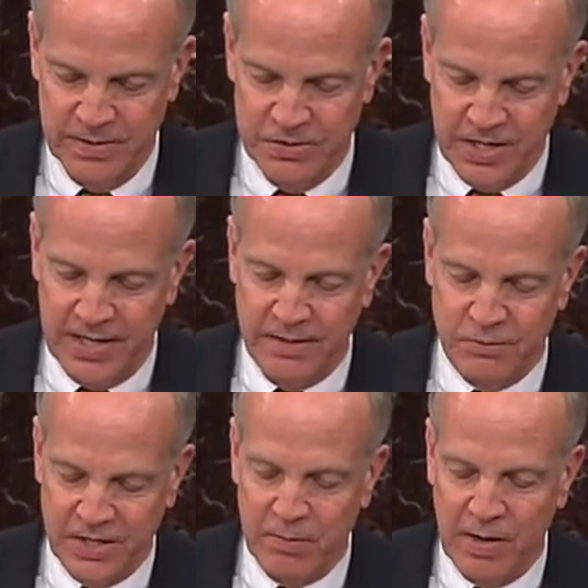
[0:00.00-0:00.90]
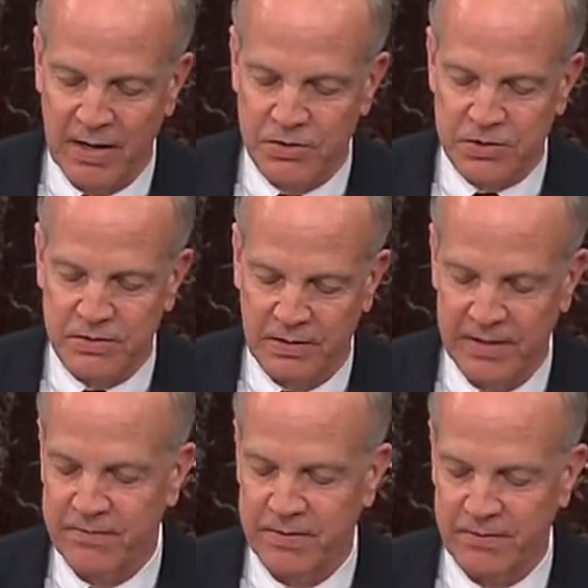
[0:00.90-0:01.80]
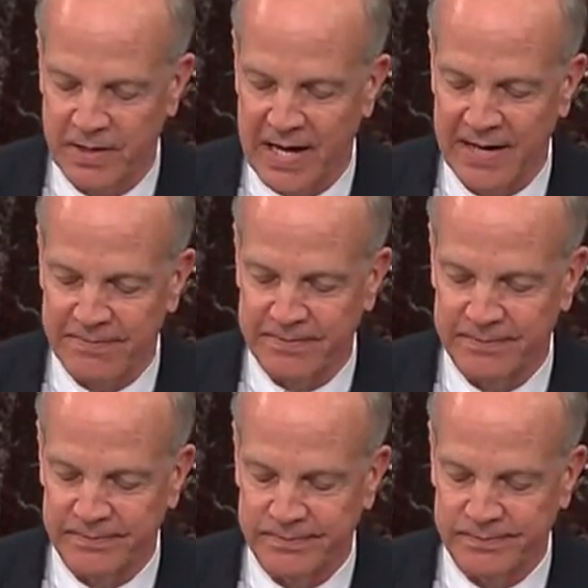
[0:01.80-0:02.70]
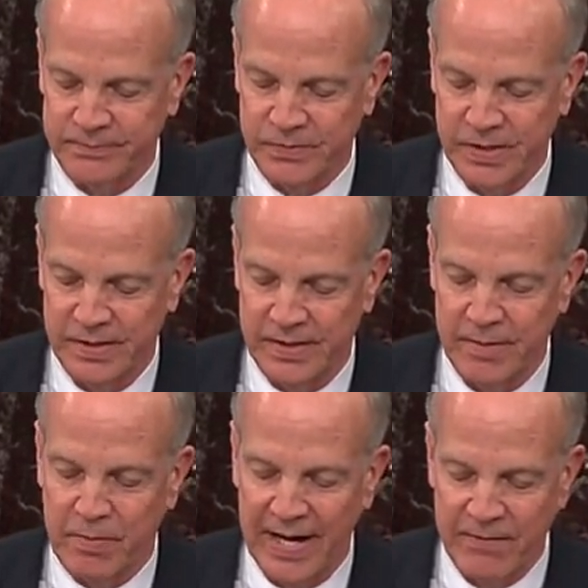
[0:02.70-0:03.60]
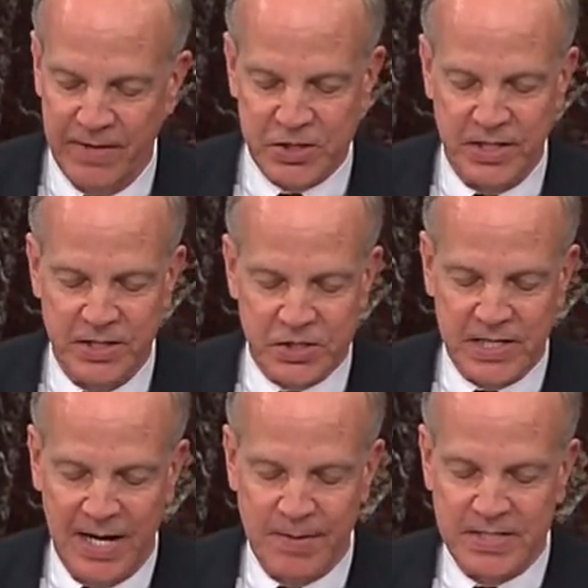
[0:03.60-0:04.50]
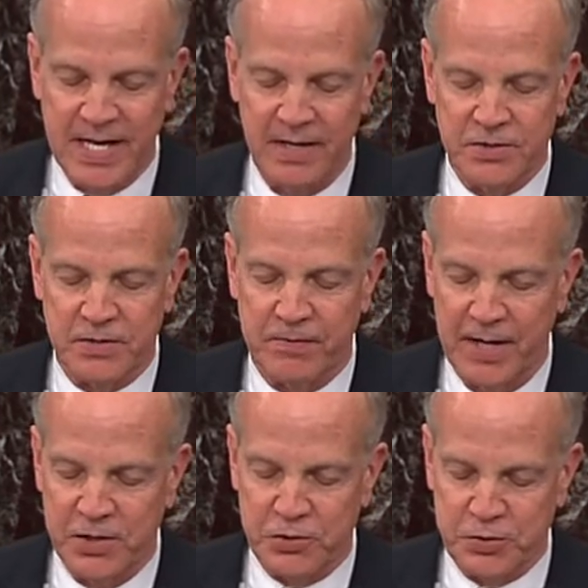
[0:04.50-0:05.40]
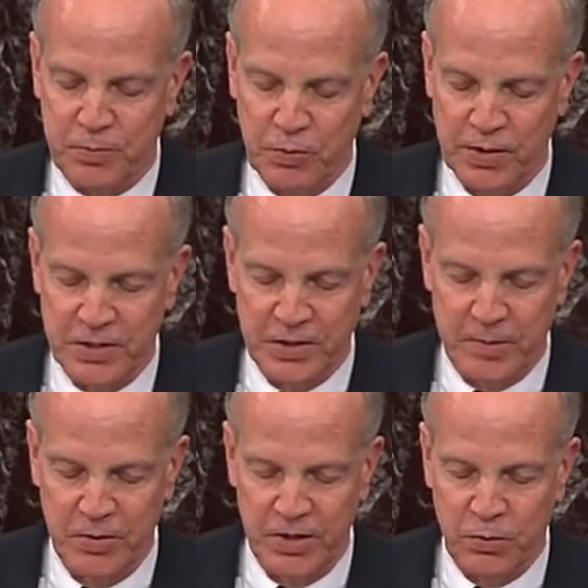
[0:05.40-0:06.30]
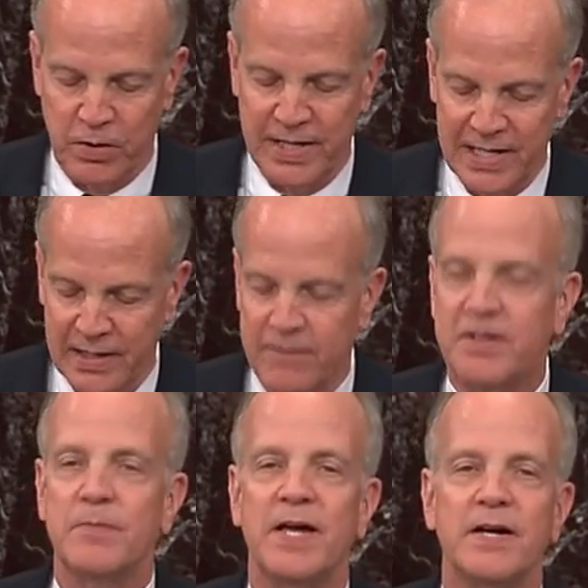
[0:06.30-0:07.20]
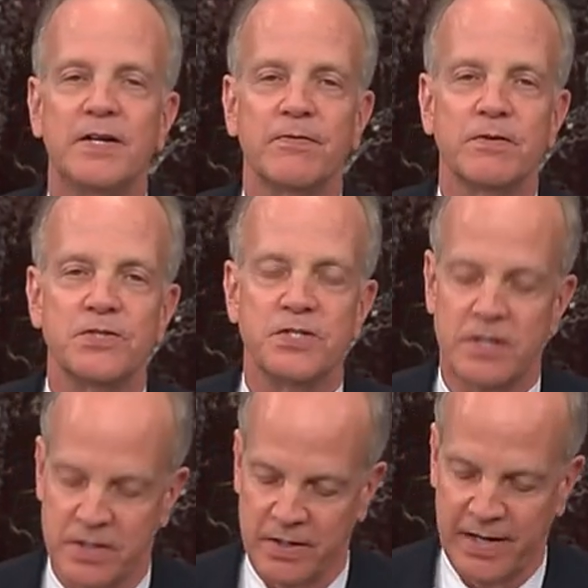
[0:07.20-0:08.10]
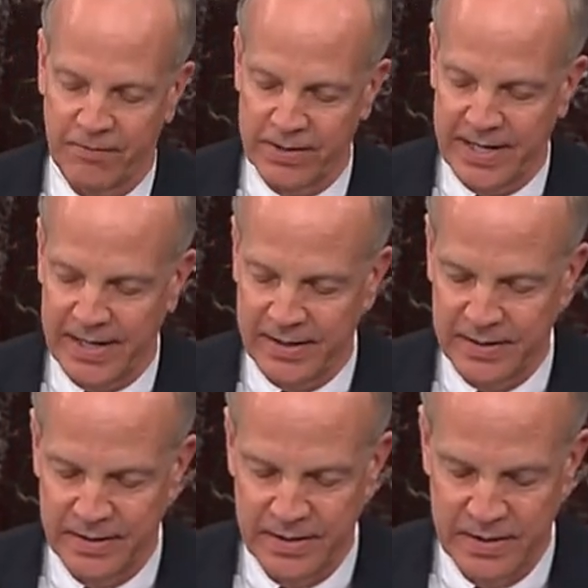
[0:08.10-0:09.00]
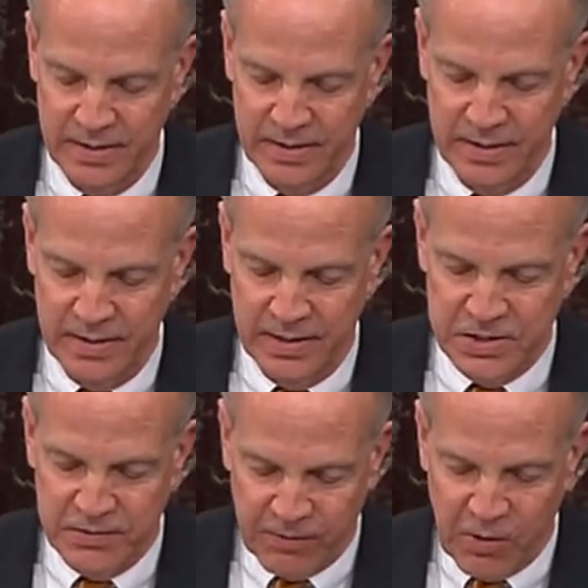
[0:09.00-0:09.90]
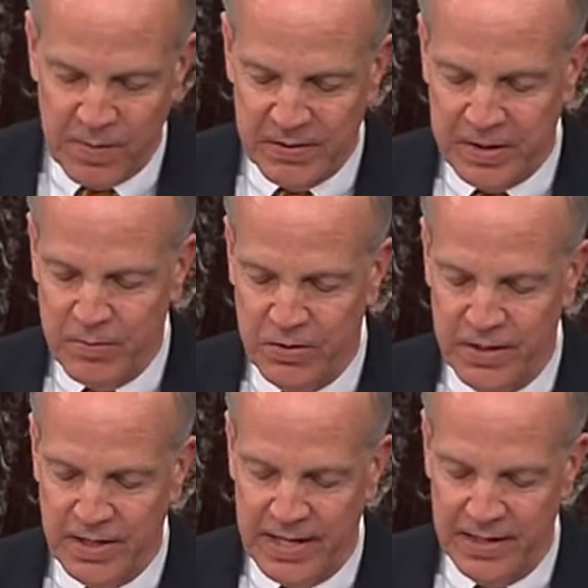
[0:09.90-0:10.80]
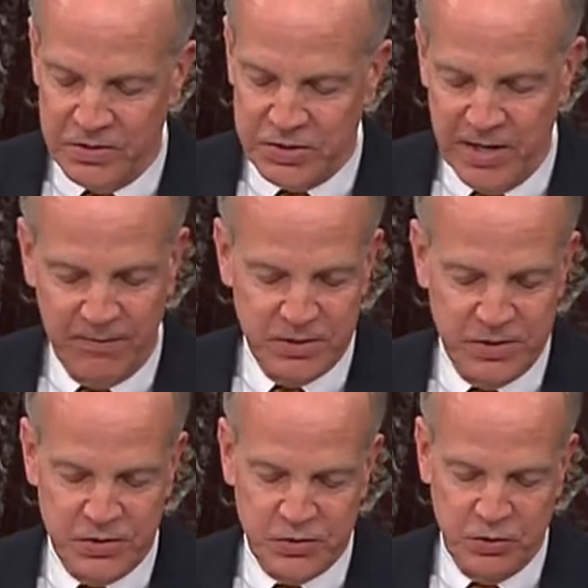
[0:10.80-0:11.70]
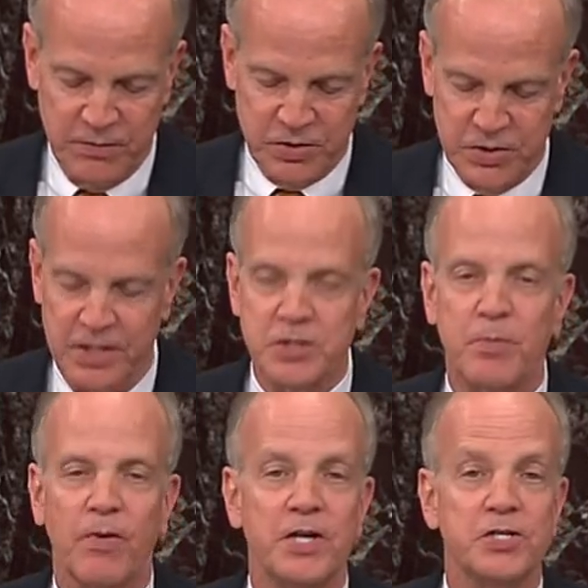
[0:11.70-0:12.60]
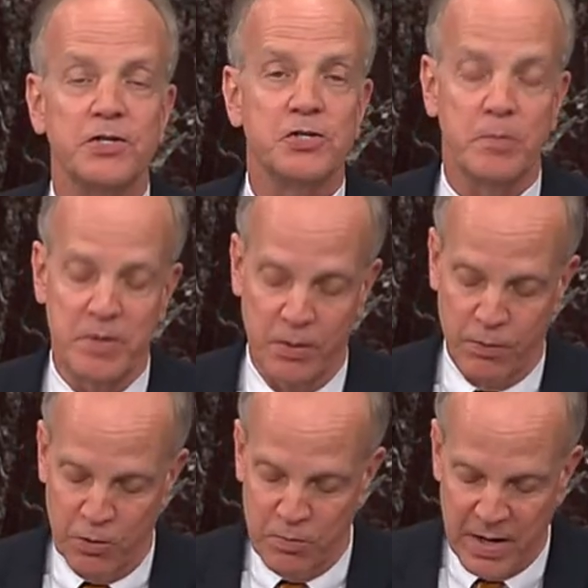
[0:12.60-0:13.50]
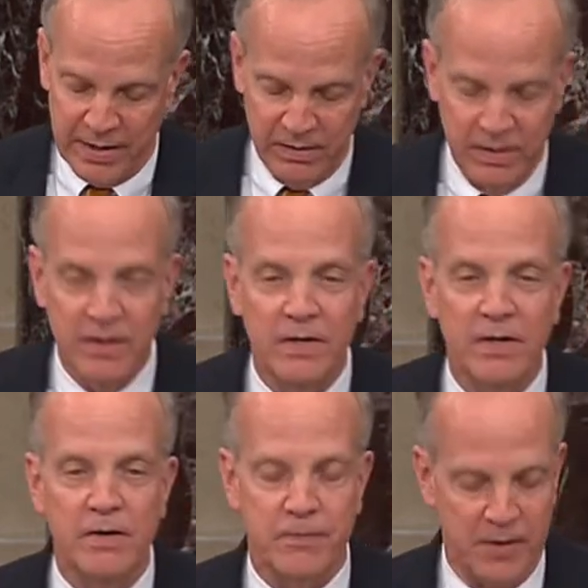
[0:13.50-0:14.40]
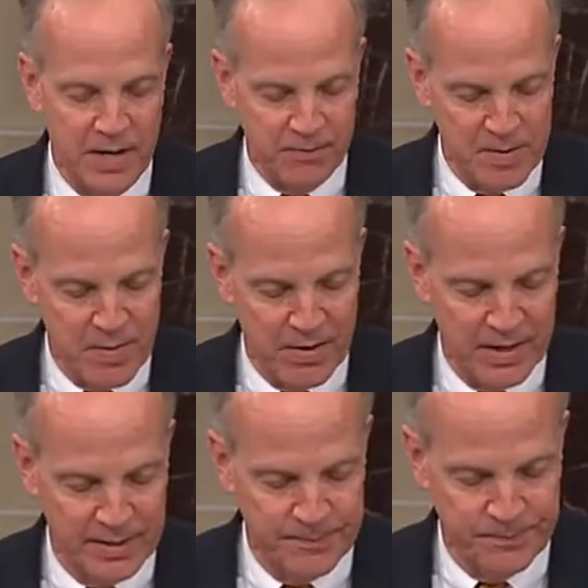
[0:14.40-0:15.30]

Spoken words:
Sonny Zetmeir's lived the life. And by investing his time and talents and financial support into the community where he lived, he made a difference every day. His involvement in the community and his selflessness serves as an inspiration and should be a role model for every American.